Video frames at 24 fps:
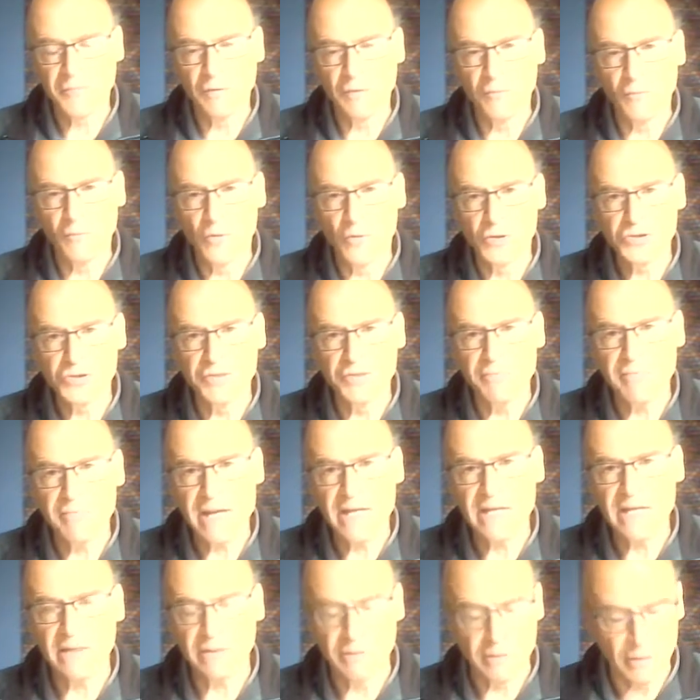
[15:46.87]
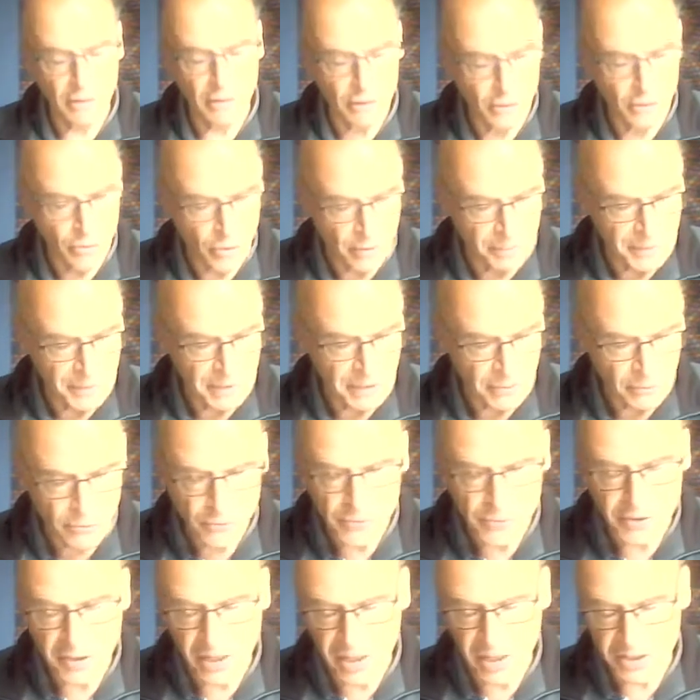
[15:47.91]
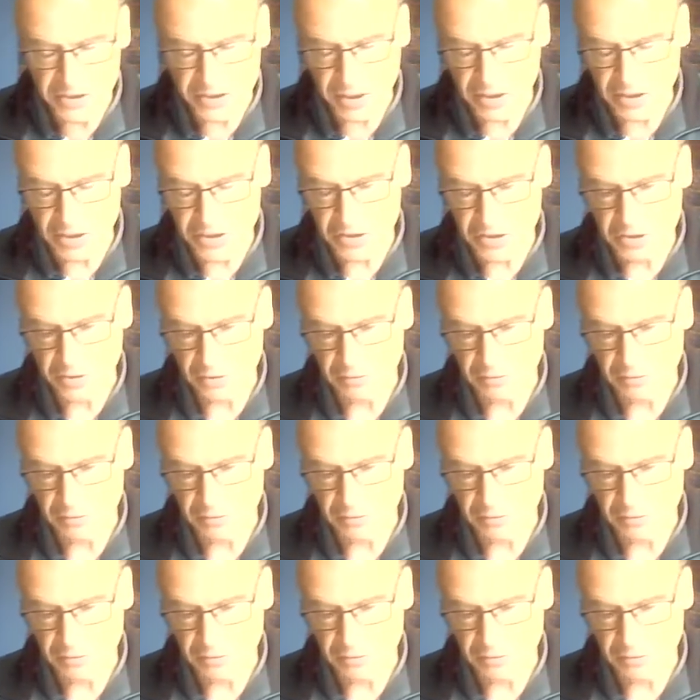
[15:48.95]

was a main lobbying organization,